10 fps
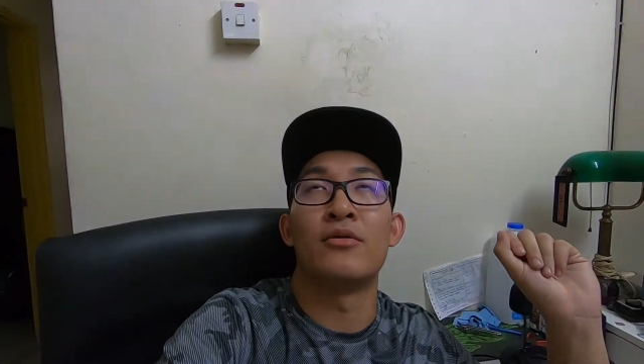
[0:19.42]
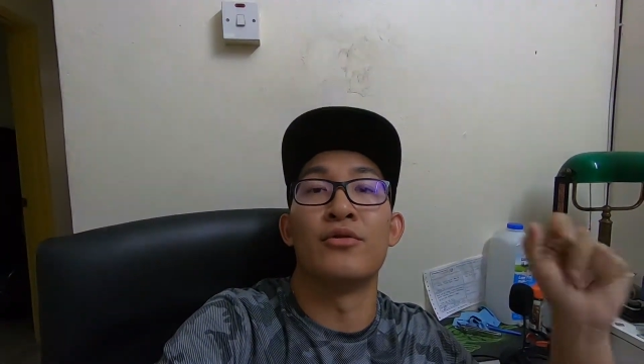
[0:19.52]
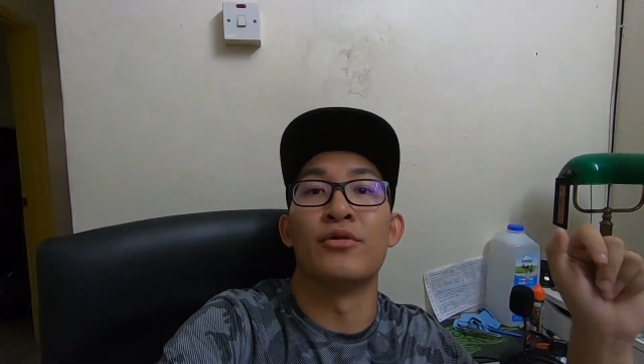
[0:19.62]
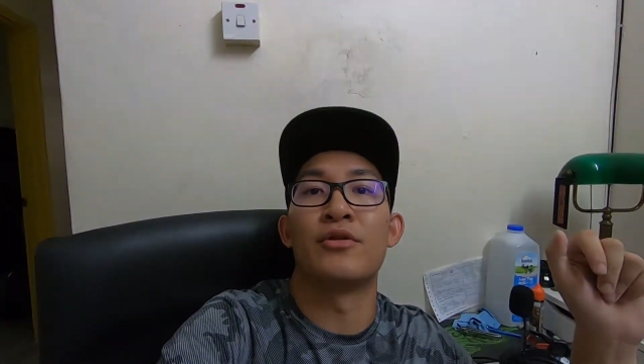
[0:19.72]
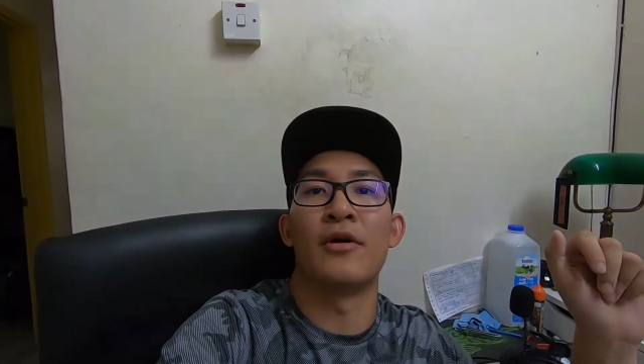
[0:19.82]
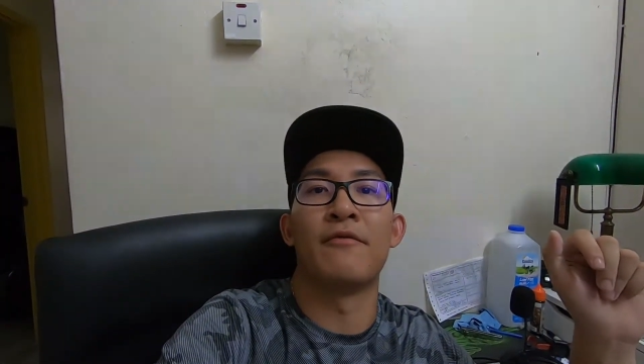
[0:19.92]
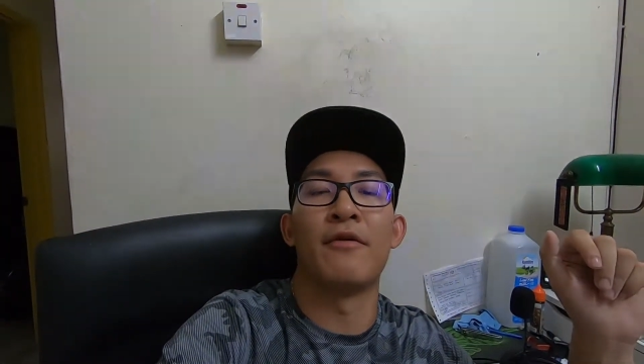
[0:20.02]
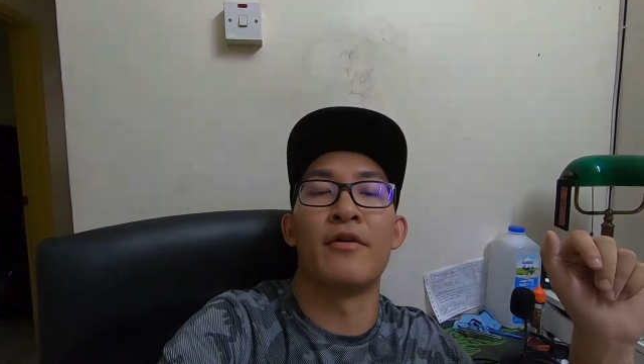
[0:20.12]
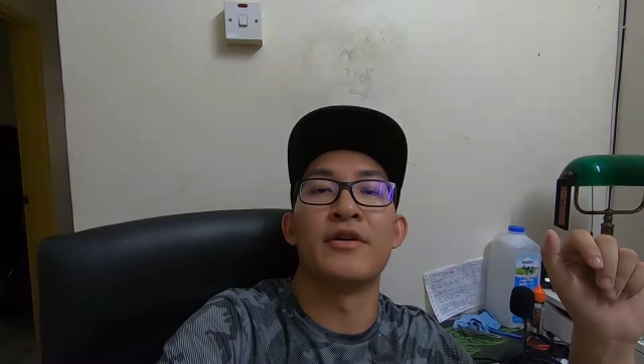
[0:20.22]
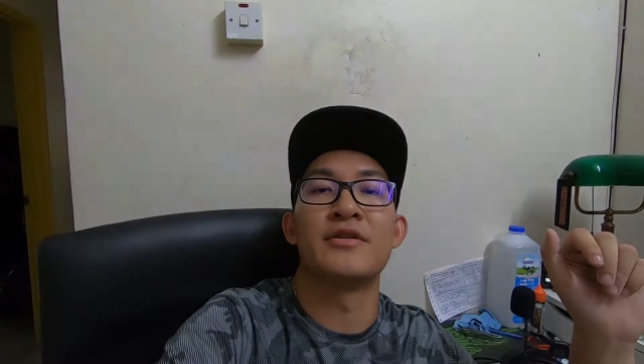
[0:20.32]
Toyota
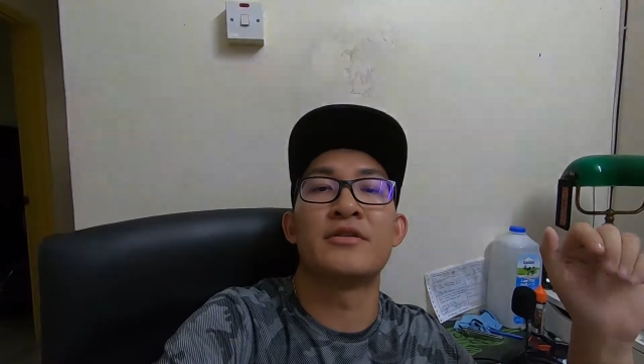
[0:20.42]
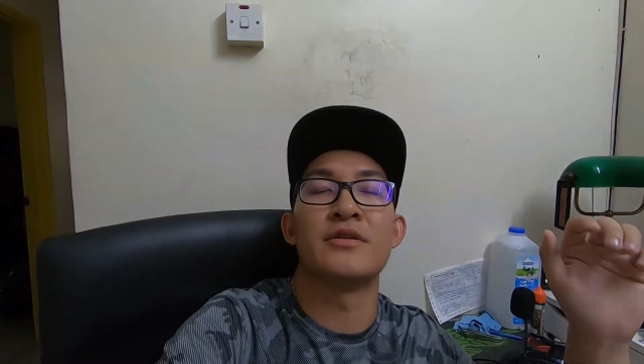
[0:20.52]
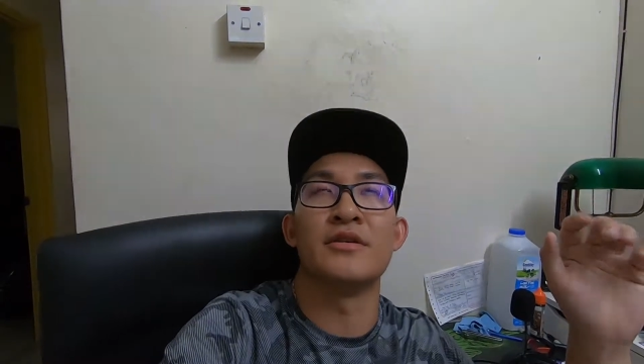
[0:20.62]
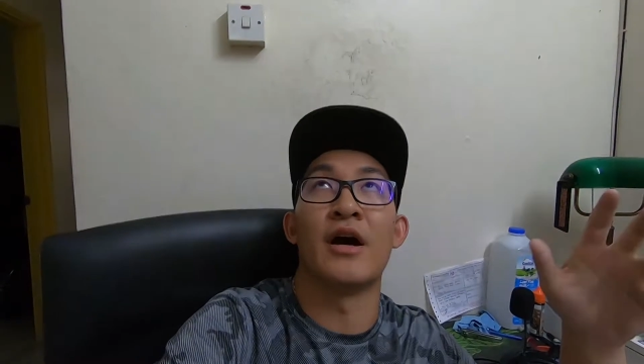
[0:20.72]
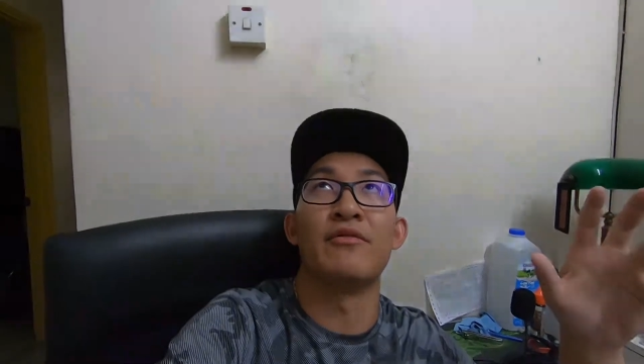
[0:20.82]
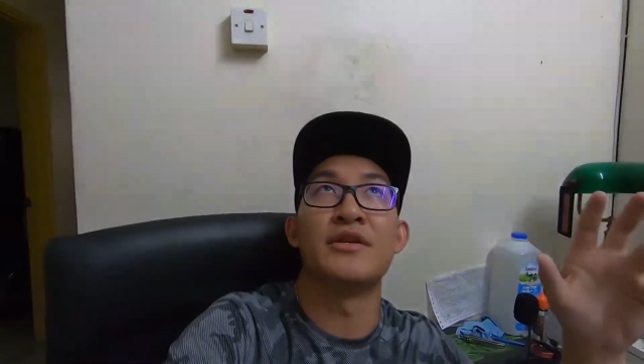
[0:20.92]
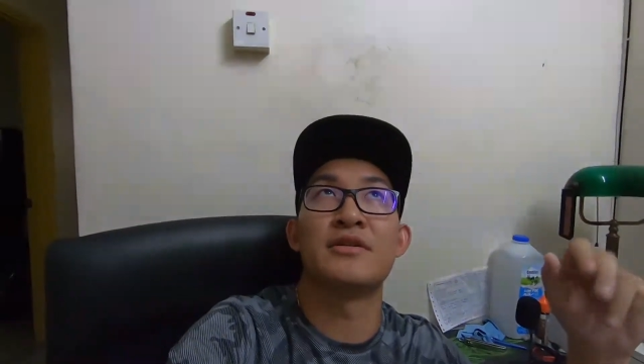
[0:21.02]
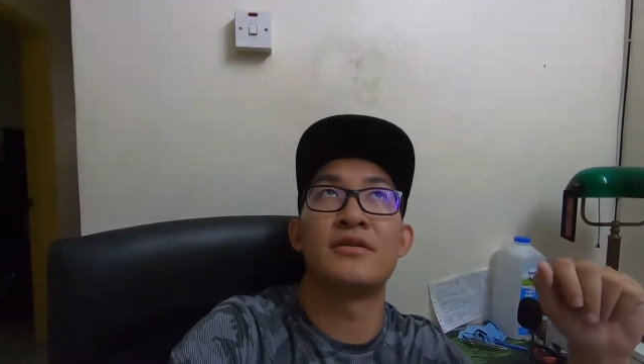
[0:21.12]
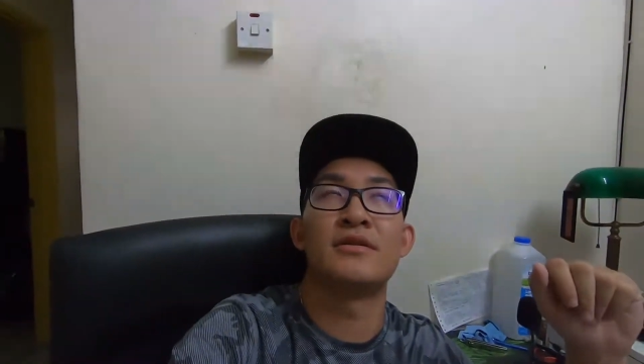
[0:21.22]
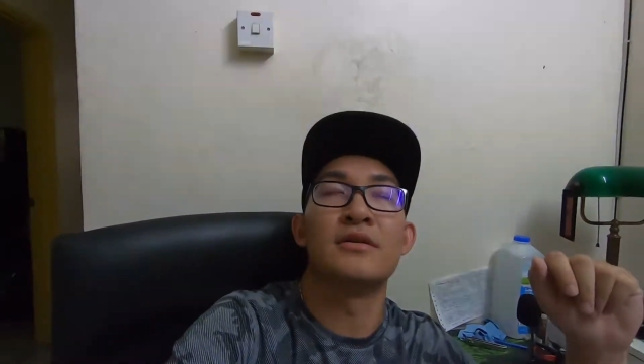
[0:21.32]
Varis
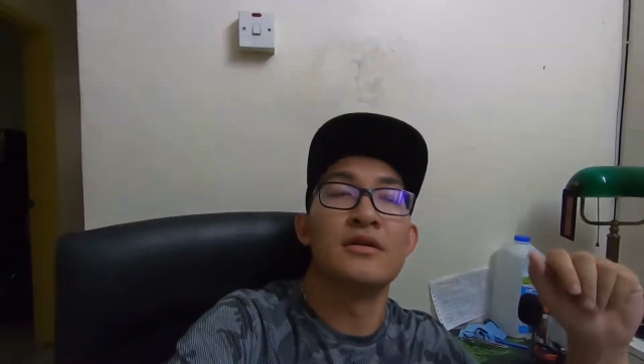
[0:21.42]
Yaris